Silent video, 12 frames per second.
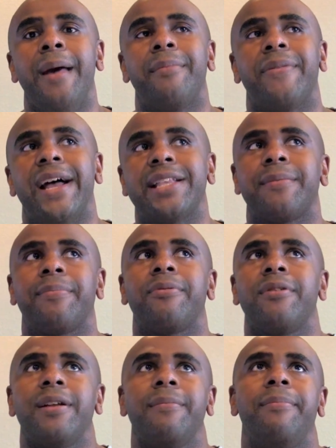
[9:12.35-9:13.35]
but that's a
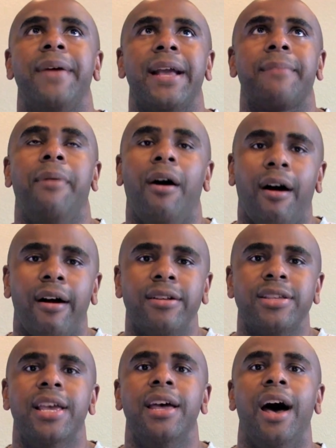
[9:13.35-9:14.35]
pretty big
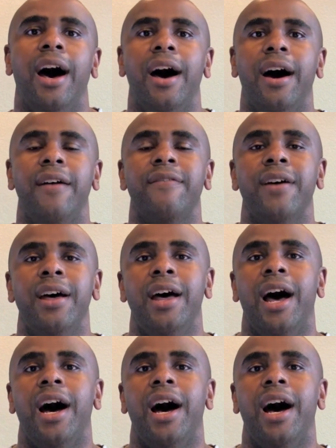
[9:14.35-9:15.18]
part of